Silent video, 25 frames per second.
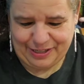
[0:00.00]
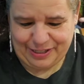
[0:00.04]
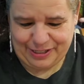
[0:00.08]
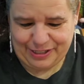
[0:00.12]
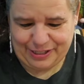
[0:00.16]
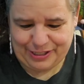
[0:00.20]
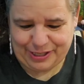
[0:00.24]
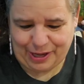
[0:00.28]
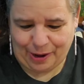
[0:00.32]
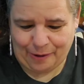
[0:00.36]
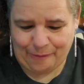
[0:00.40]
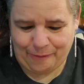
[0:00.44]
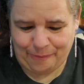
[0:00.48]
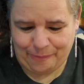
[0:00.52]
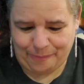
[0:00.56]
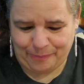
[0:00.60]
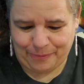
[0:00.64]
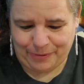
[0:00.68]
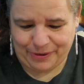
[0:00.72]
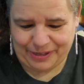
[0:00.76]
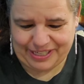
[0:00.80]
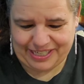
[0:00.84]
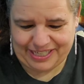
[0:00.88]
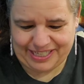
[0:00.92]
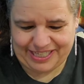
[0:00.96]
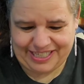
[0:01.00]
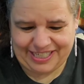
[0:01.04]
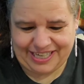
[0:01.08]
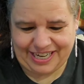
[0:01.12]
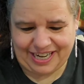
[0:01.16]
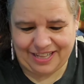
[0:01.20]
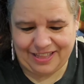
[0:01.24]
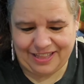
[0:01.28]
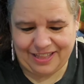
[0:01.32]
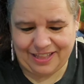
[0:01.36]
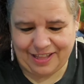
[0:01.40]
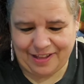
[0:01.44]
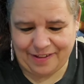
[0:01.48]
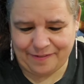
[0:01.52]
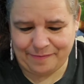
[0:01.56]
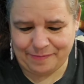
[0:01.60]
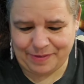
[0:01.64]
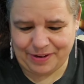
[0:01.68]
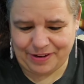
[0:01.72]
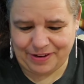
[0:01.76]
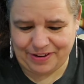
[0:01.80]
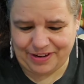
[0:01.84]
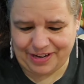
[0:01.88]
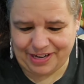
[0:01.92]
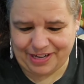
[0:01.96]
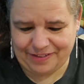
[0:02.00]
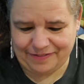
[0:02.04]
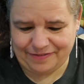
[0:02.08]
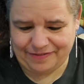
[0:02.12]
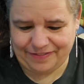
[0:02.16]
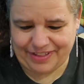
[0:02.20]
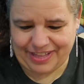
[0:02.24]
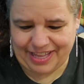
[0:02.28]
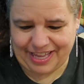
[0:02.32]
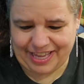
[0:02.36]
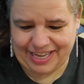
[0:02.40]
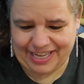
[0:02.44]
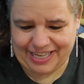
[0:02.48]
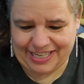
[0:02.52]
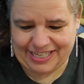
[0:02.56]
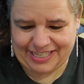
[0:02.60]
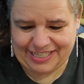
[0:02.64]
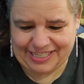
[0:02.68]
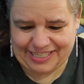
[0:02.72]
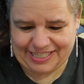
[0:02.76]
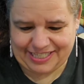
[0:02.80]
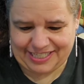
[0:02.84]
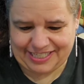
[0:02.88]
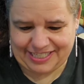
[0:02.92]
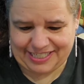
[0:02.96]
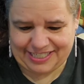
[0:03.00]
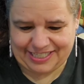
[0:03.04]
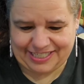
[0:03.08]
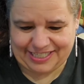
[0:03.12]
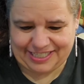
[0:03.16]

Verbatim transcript: So pretty. I love my garden flags.